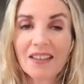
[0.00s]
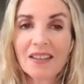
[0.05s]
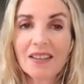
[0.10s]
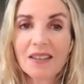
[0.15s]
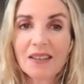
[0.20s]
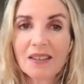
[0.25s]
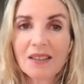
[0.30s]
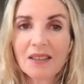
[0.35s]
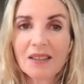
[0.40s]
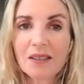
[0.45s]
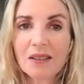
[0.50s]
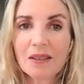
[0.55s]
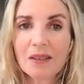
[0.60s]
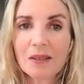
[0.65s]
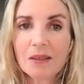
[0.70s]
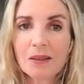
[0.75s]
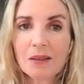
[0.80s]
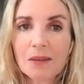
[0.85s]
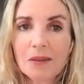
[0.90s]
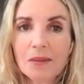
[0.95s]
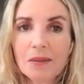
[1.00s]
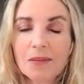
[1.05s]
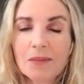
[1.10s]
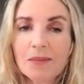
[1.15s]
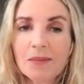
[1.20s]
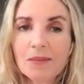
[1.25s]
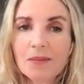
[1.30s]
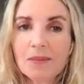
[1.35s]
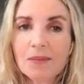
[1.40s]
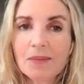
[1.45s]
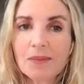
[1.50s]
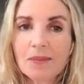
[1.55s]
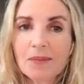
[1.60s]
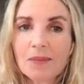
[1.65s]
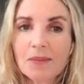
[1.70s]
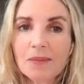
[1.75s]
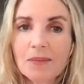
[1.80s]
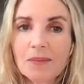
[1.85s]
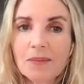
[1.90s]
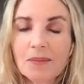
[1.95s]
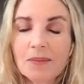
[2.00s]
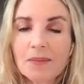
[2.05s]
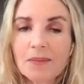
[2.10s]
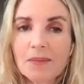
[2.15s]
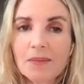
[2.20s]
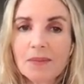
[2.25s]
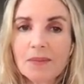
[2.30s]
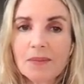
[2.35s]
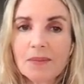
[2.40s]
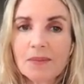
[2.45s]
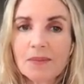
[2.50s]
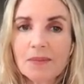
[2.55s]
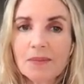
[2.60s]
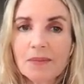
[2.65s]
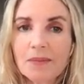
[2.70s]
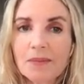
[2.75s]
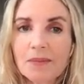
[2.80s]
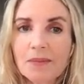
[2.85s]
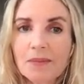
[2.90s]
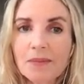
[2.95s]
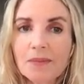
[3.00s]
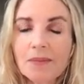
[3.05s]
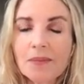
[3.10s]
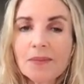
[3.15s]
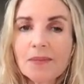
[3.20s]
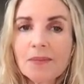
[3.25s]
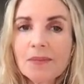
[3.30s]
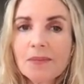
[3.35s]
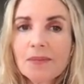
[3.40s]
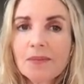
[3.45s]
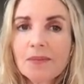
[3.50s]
This person isn't speaking.